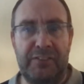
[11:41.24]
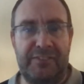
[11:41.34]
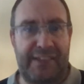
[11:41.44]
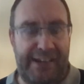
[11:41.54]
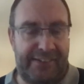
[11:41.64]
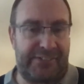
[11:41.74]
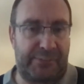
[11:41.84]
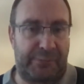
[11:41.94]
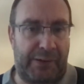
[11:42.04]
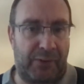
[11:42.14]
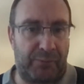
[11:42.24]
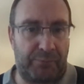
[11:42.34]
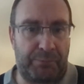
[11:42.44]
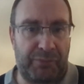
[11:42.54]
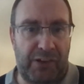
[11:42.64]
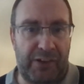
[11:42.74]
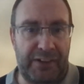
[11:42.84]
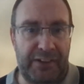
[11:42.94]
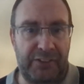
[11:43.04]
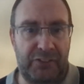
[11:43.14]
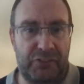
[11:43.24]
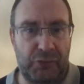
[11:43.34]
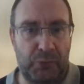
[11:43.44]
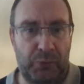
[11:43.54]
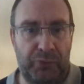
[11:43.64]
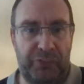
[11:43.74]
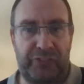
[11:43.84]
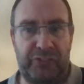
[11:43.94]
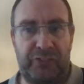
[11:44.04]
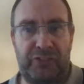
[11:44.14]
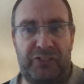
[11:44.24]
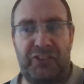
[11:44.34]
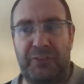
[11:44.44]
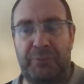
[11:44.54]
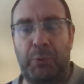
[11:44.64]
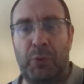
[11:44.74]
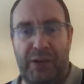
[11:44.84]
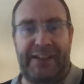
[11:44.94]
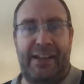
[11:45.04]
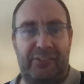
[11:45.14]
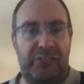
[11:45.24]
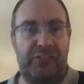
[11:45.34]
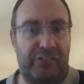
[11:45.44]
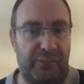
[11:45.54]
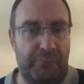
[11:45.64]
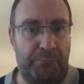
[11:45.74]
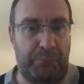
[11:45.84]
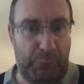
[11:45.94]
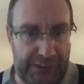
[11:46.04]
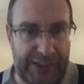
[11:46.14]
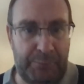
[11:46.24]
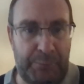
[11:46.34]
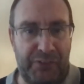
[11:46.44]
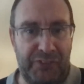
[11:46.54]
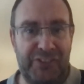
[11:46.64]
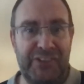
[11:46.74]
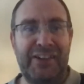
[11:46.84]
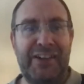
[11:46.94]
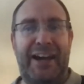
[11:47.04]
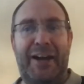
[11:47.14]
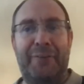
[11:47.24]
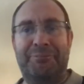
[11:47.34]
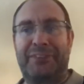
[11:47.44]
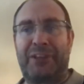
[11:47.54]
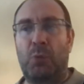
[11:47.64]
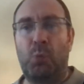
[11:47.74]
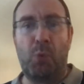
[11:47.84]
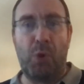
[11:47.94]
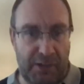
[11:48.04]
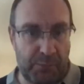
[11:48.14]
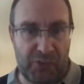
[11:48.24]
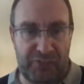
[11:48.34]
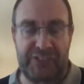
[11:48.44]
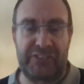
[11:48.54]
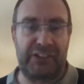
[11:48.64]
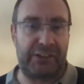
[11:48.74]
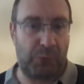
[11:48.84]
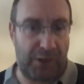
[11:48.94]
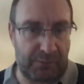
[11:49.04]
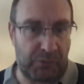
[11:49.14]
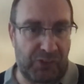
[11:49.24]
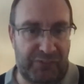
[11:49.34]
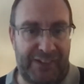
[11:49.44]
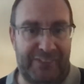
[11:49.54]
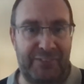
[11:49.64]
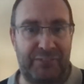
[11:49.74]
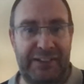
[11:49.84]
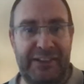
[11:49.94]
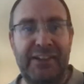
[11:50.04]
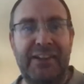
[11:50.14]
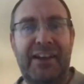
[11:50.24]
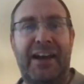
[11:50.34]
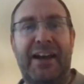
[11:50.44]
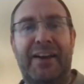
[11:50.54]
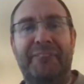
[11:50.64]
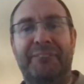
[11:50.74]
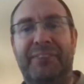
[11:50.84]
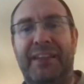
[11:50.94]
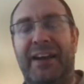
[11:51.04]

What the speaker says: DEXT is about providing tools to support accountants and bookkeepers work more efficiently, work more effectively, and